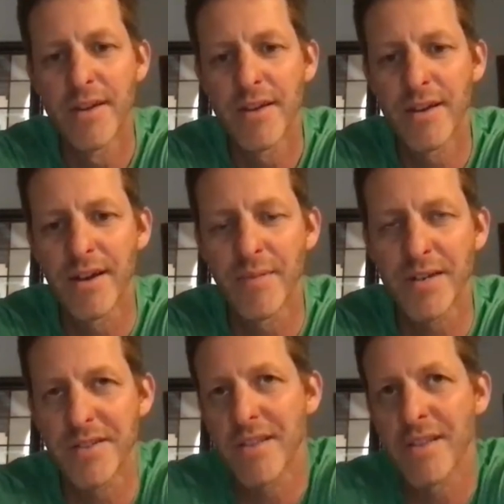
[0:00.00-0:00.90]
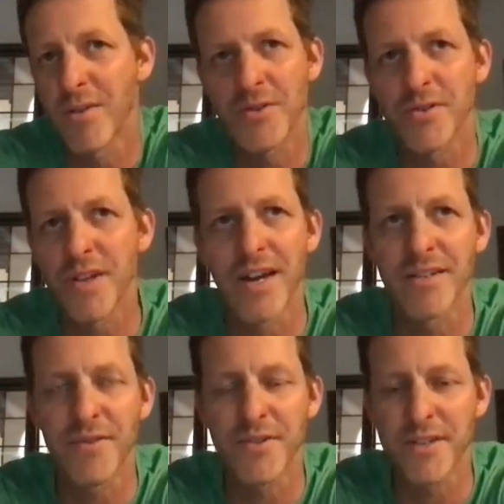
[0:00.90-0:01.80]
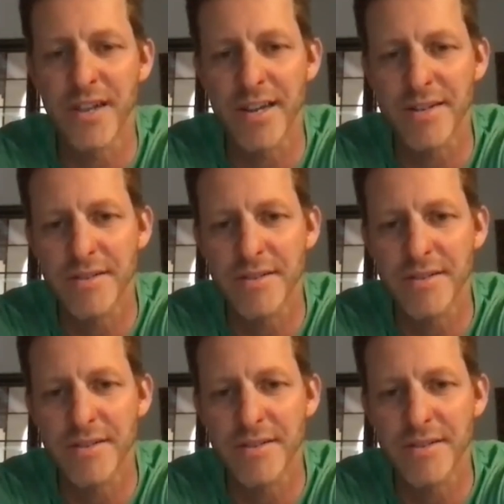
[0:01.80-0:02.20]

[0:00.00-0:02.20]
I see that those are signs for success.